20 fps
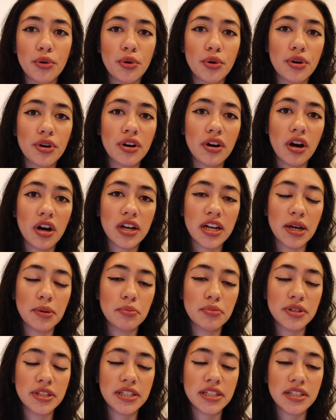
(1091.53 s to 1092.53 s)
or our
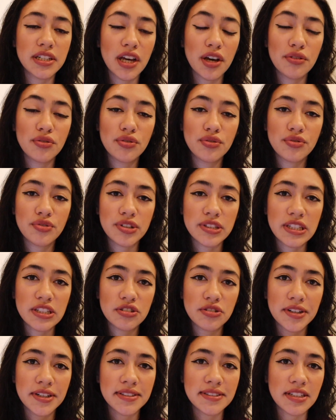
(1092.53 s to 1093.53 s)
company enough for the
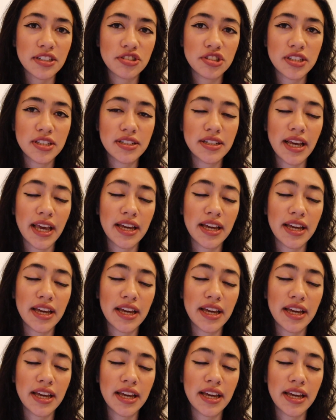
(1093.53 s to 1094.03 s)
transition.